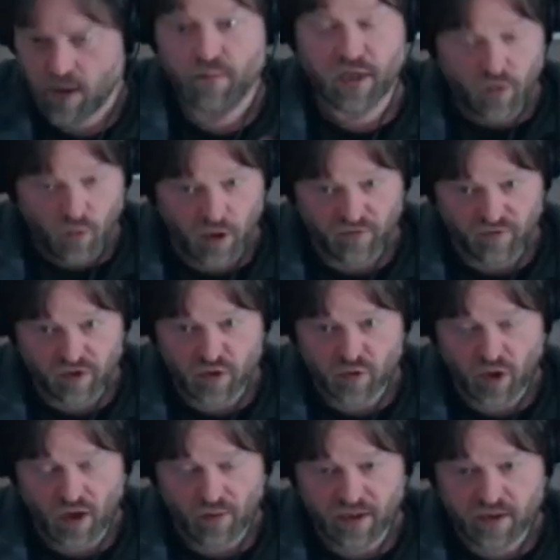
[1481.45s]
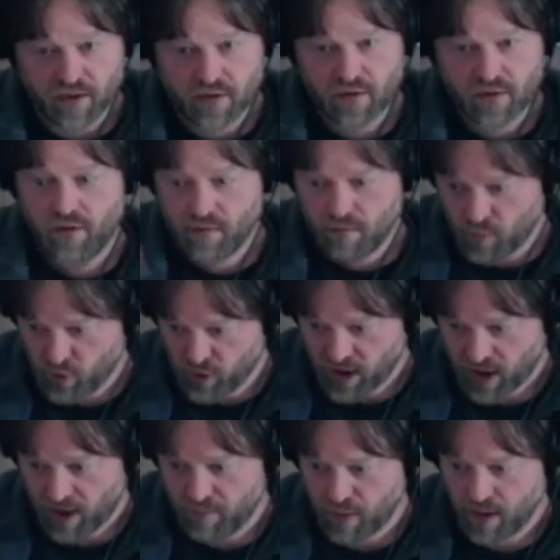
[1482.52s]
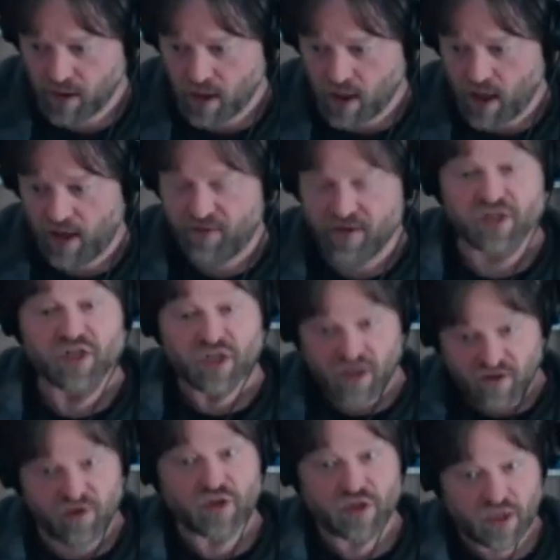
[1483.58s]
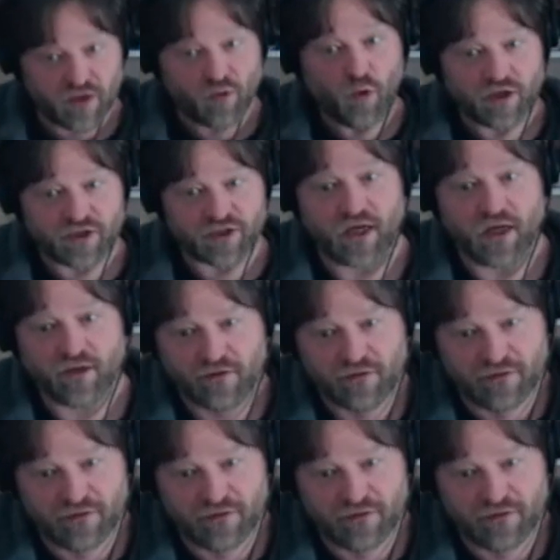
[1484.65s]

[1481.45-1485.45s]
pick one of the 2 copies, boot it up, and then see if you can tear the walls down.